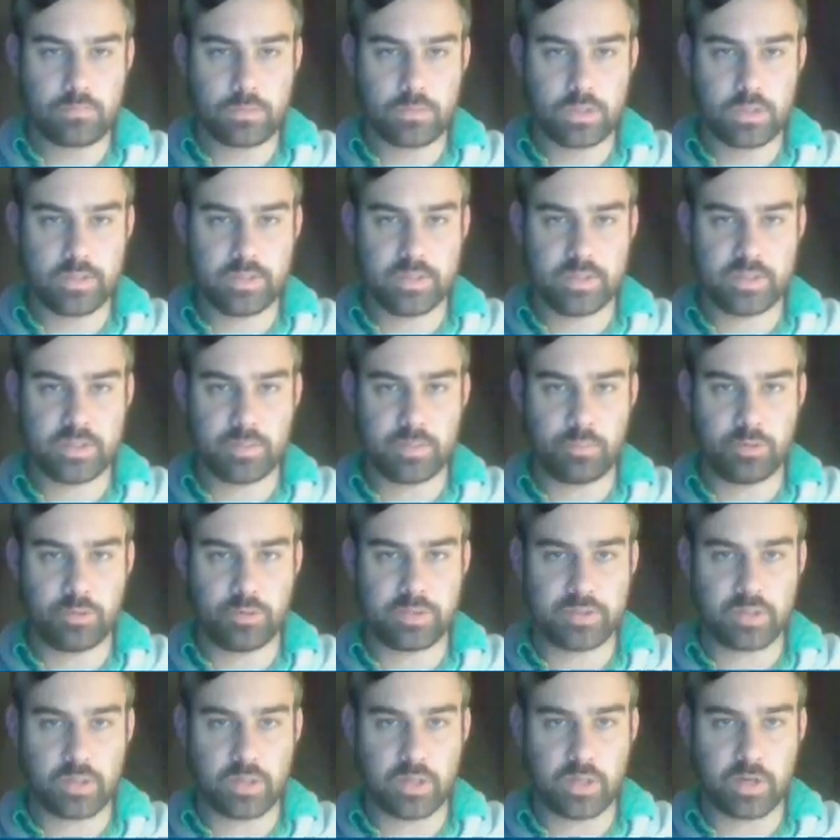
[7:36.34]
since it
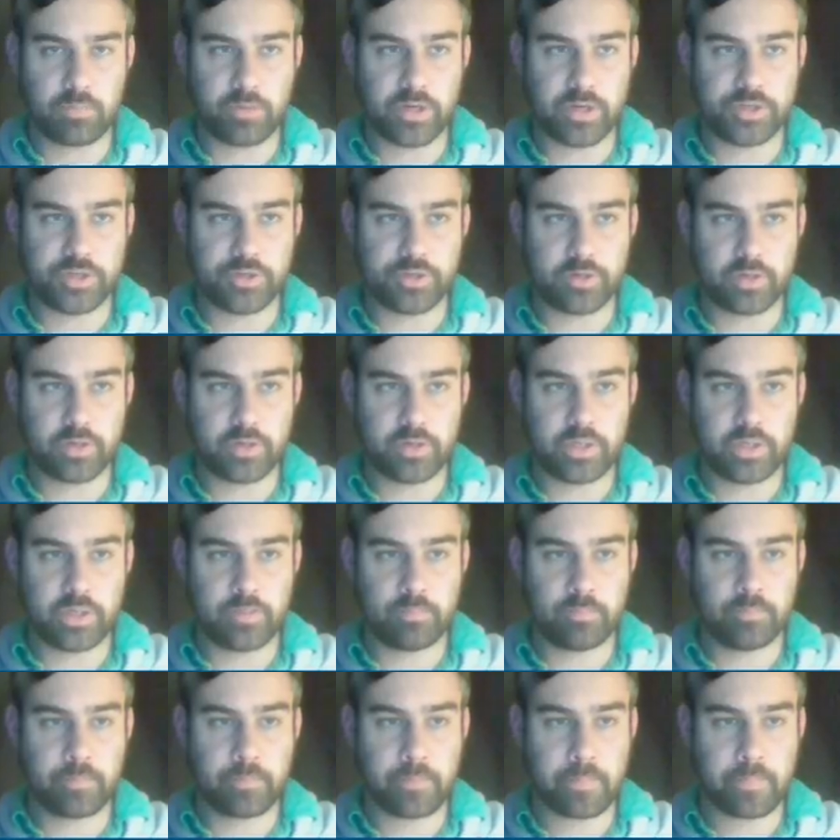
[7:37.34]
puts a lot of pressure on
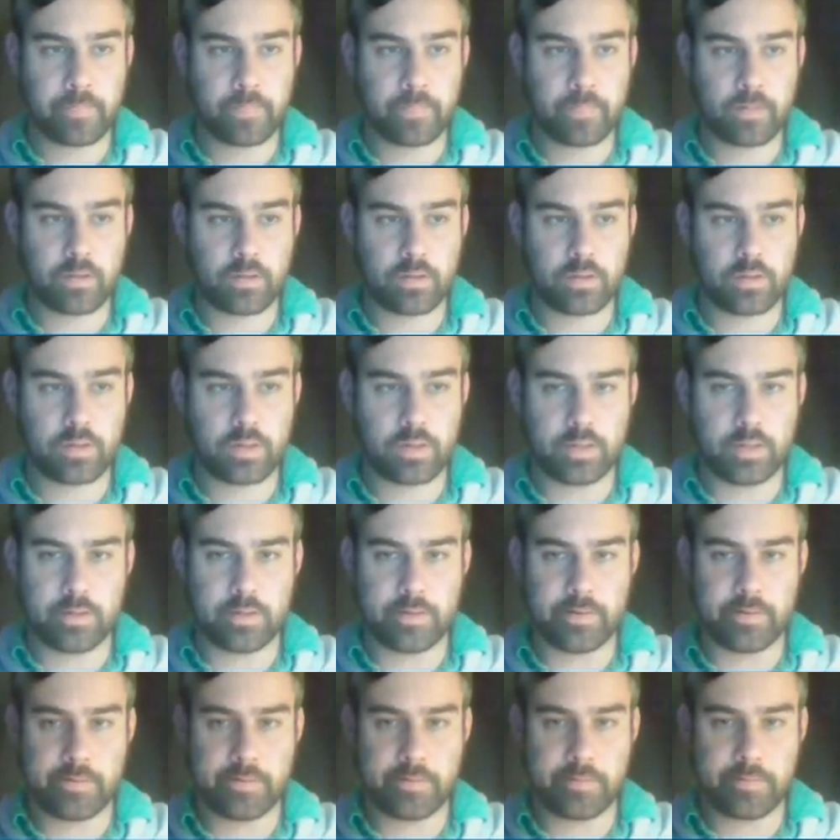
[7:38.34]
him,
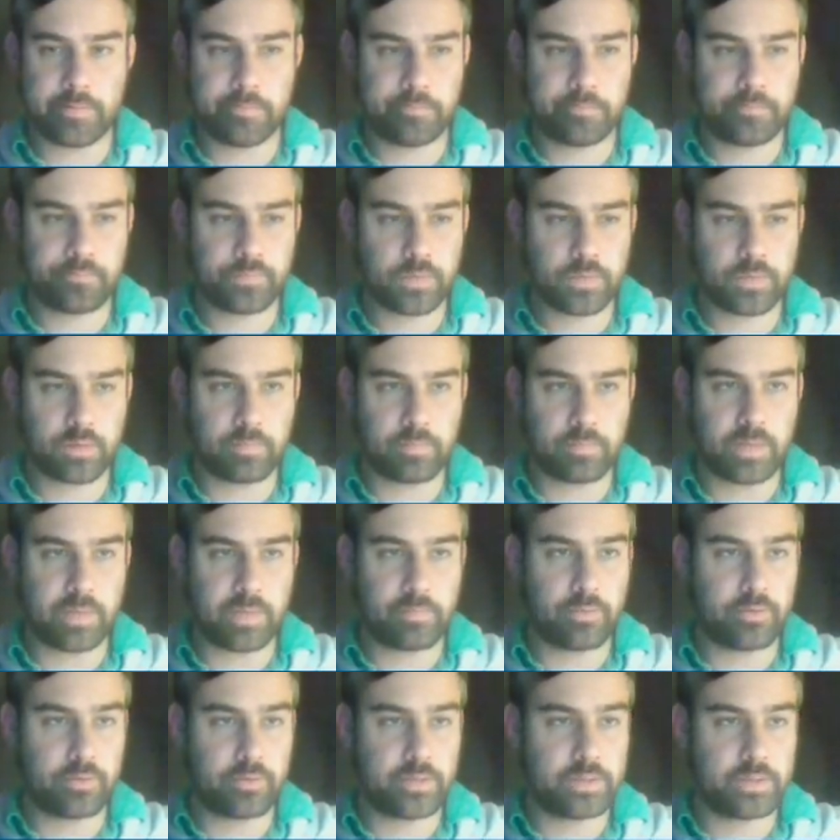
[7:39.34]
on my
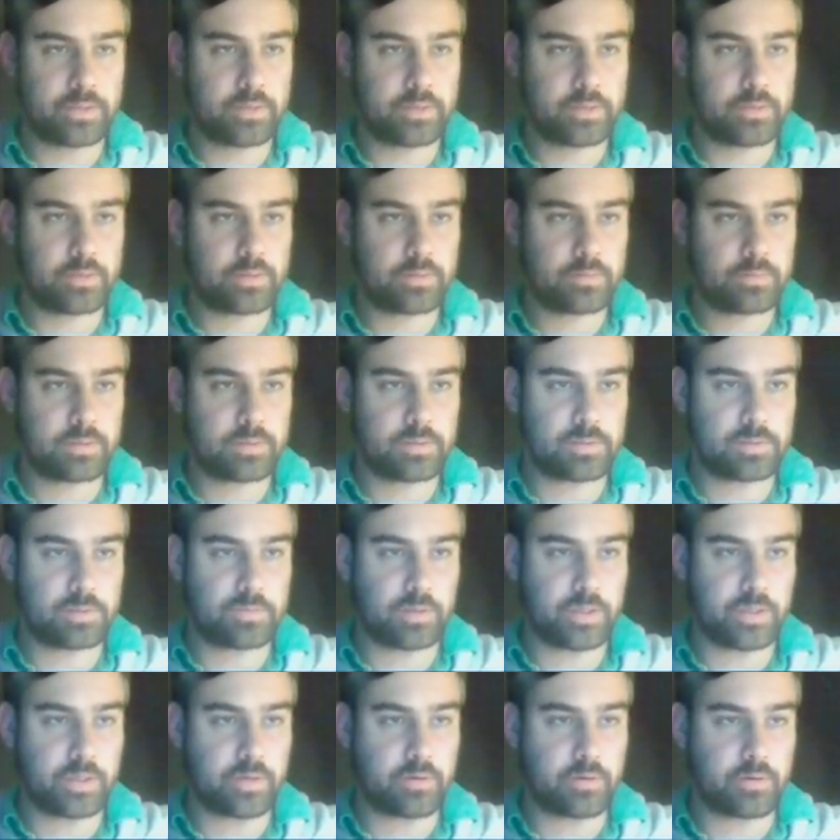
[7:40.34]
opponent. That's
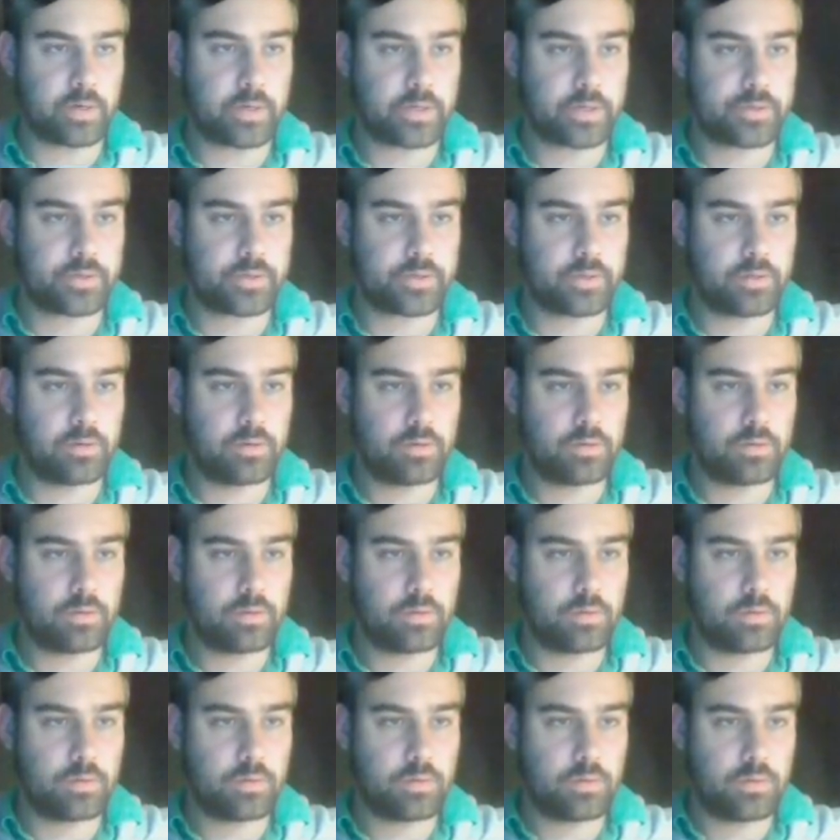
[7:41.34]
probably her, actually.
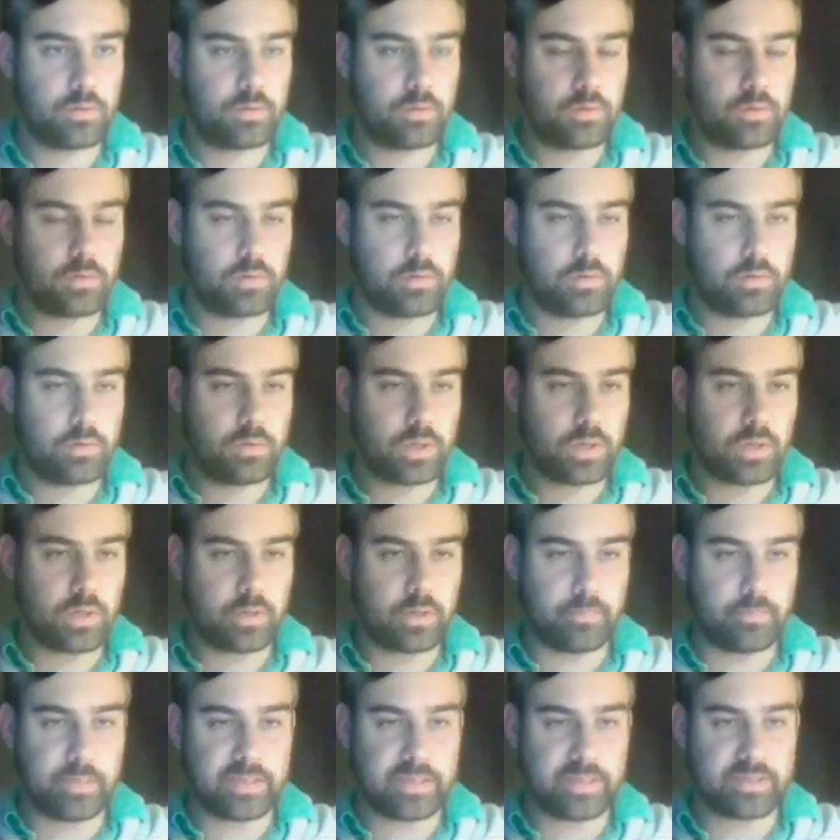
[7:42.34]

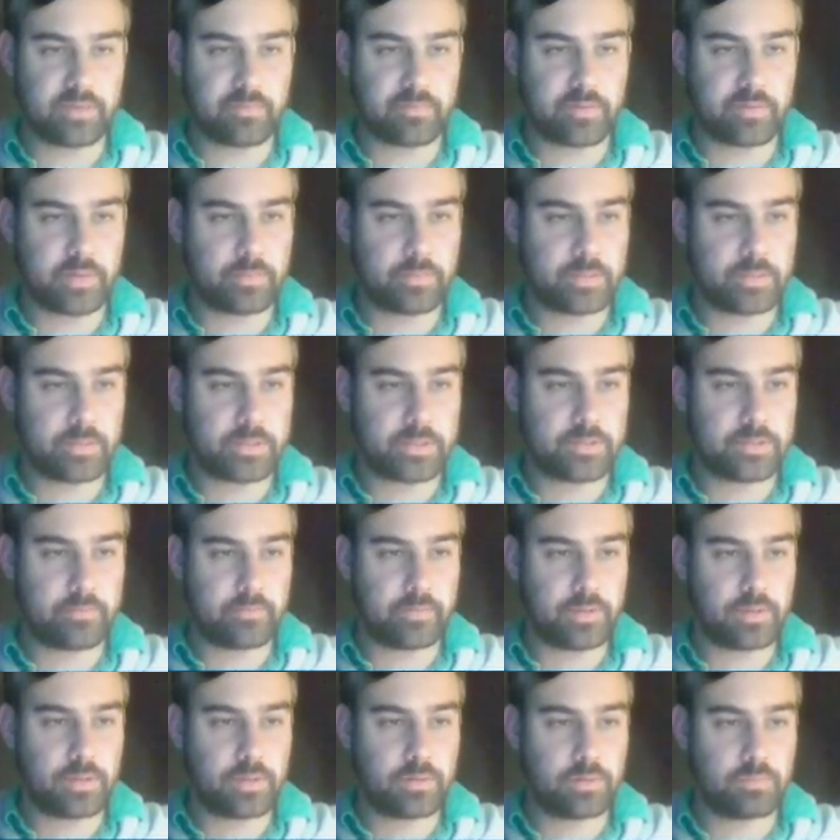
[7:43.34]
Based off a name like
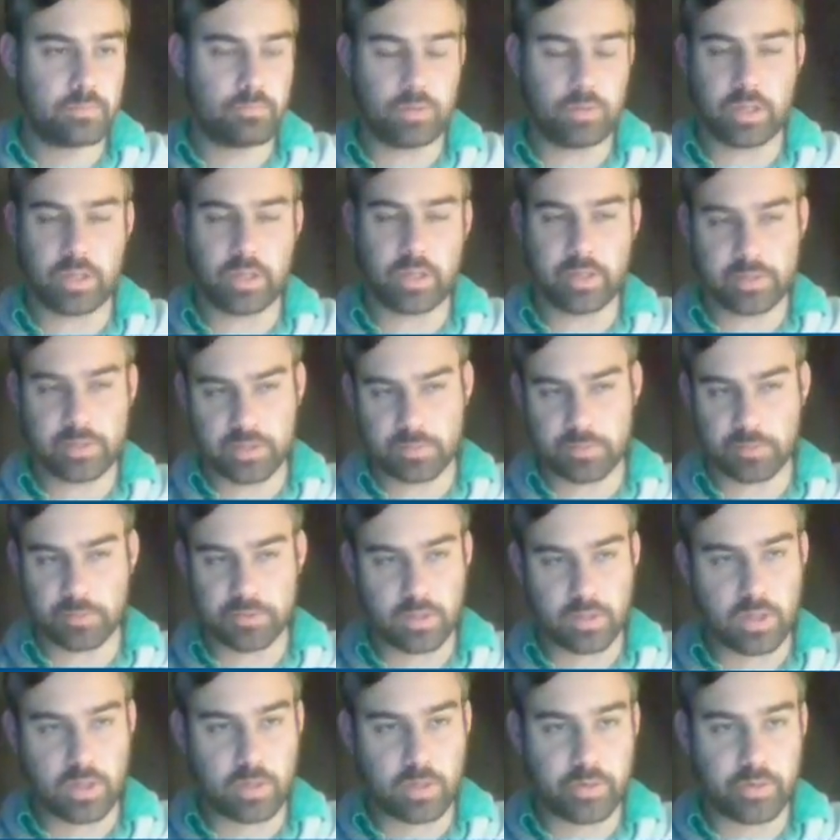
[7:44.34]
Sophie. Well, it just puts a
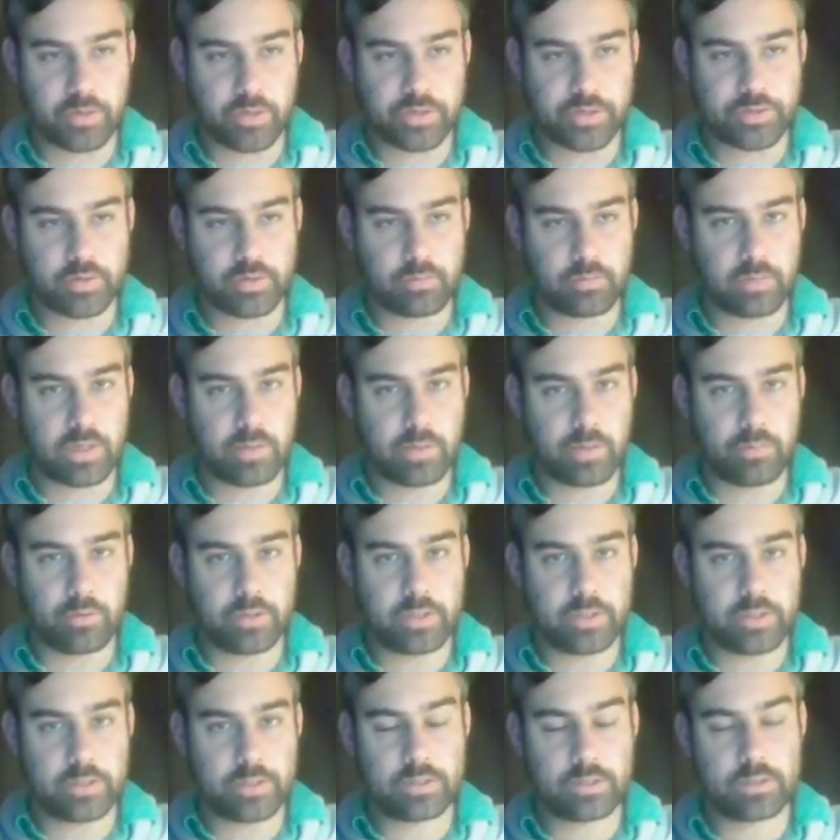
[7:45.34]
lot of pressure on my
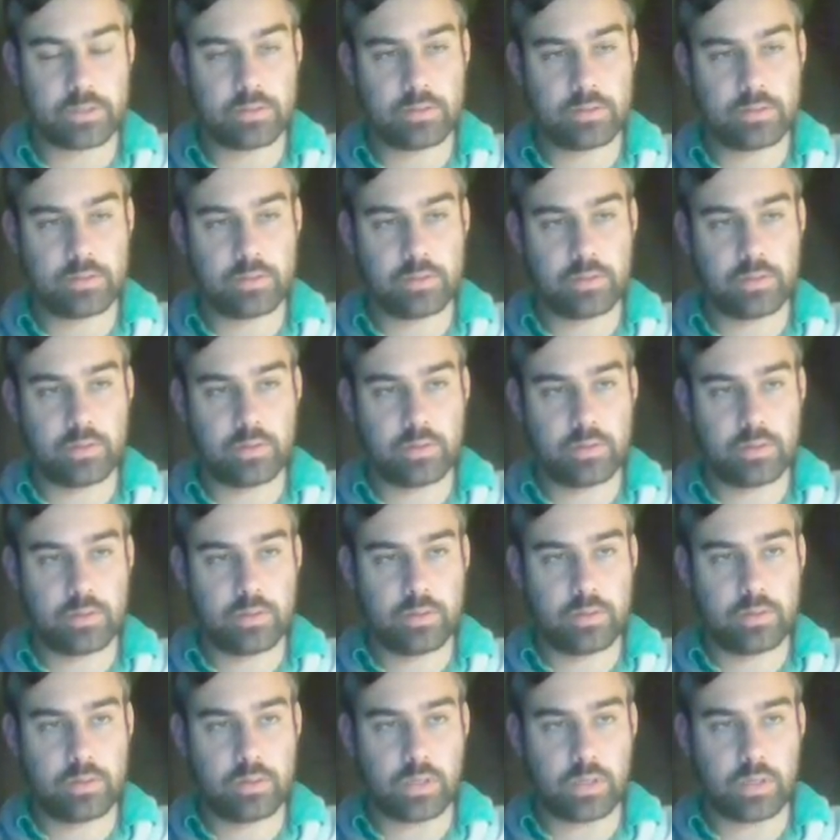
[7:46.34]
opponent
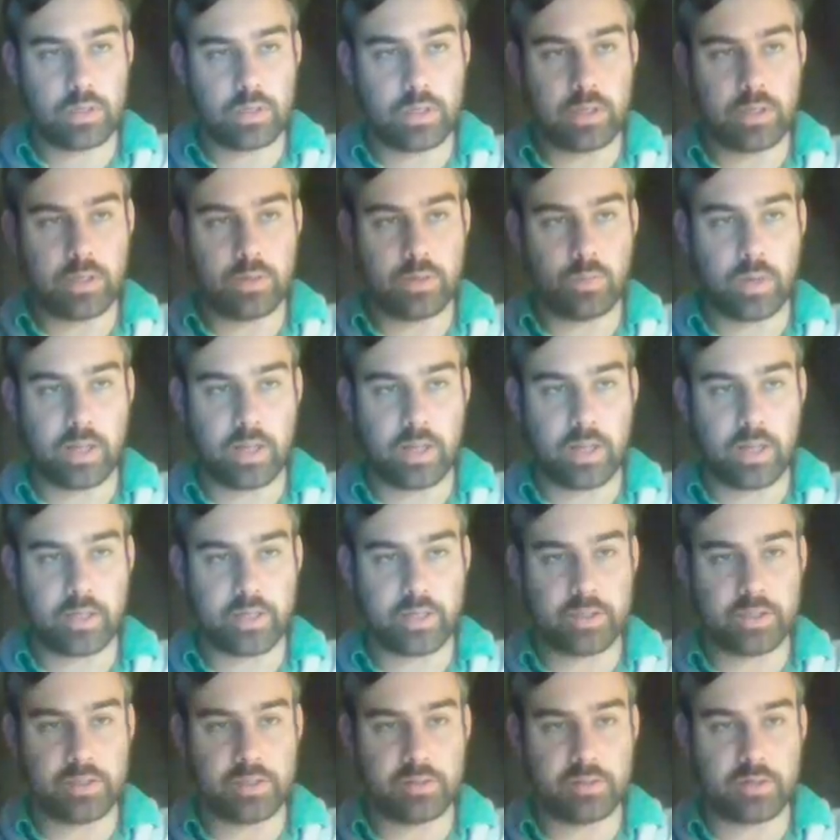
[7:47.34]
while
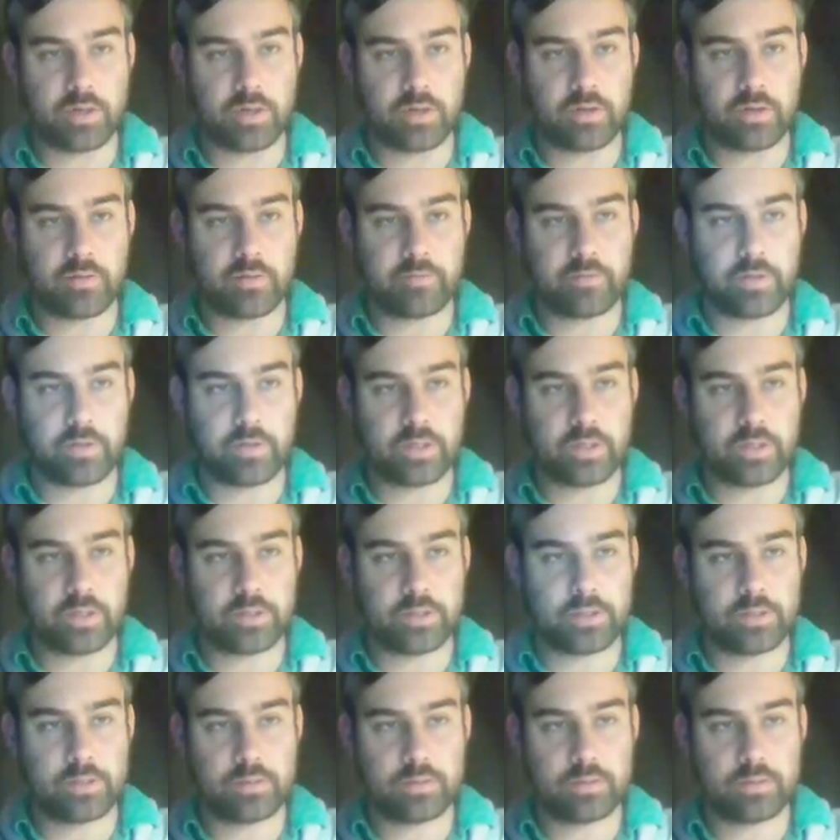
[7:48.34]
killing the Dark Confidant.